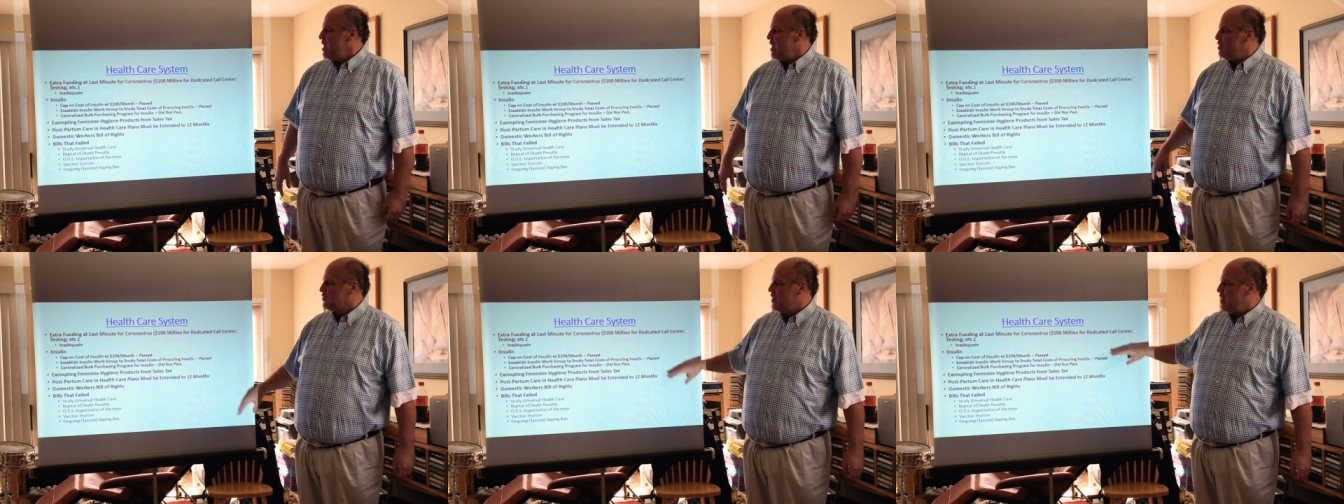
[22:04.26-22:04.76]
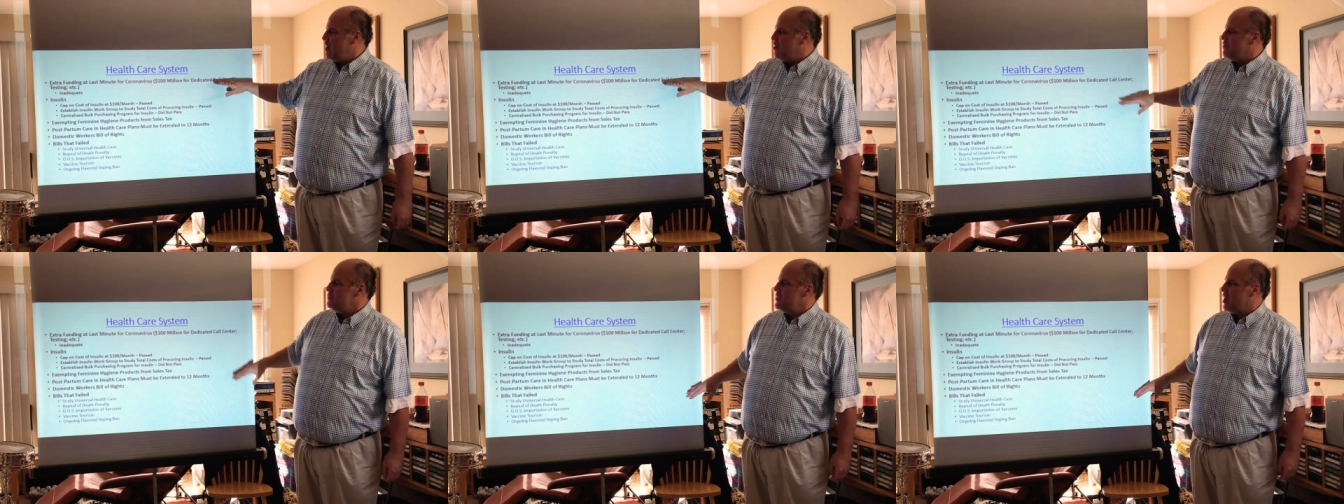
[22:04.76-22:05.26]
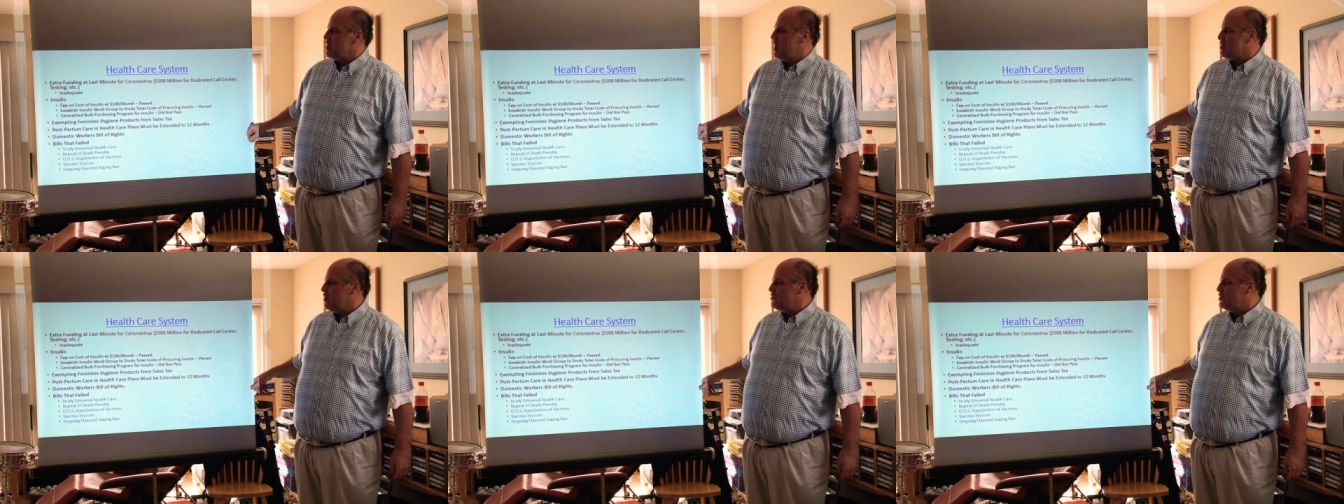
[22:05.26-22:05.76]
Healthcare,
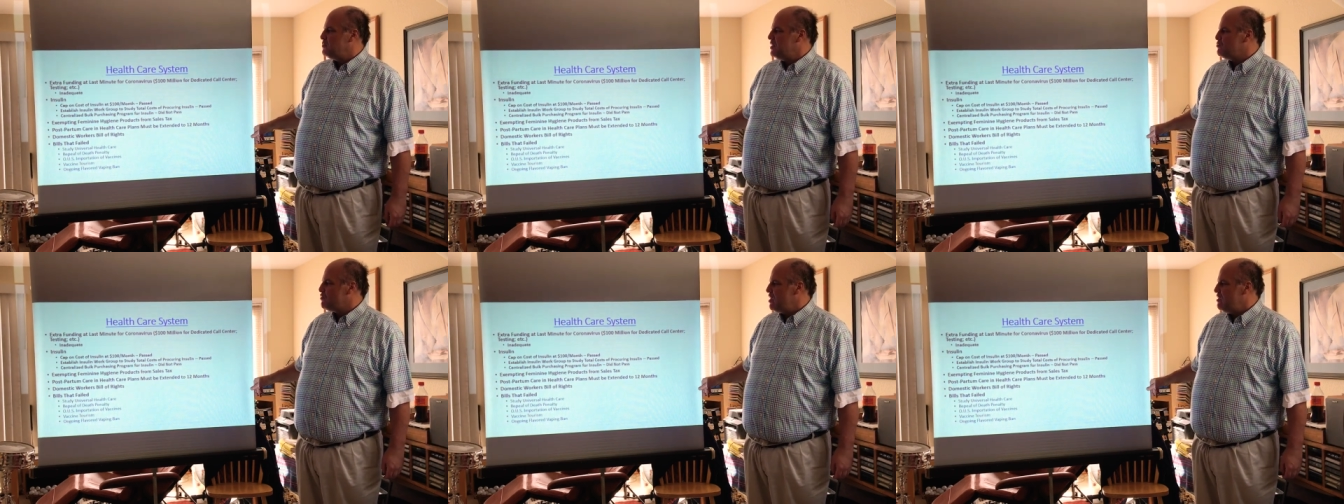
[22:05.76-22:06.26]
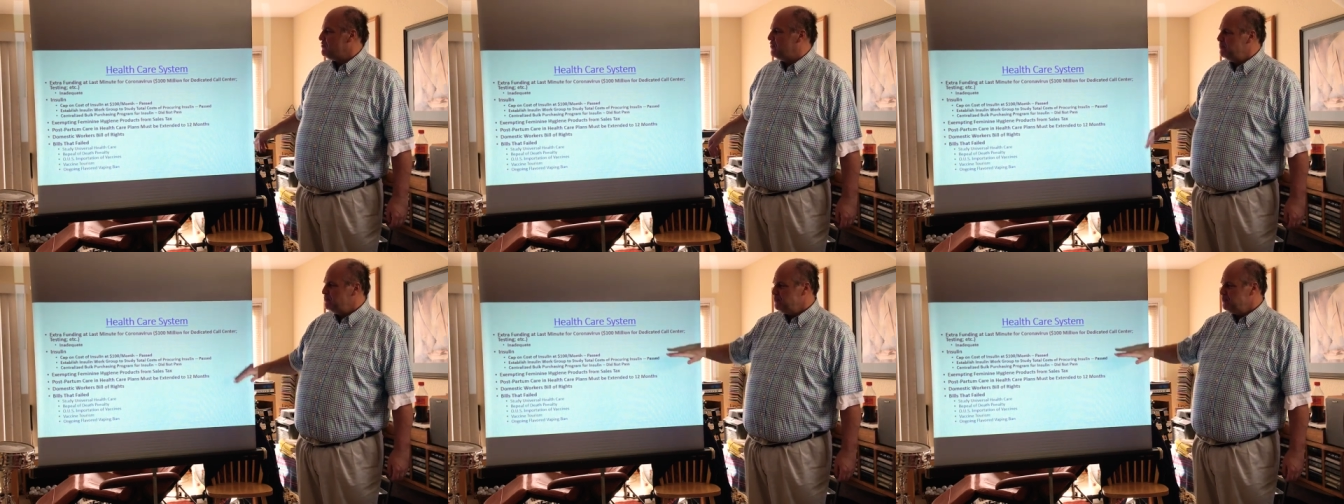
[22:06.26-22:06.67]
again, I'll just be brief.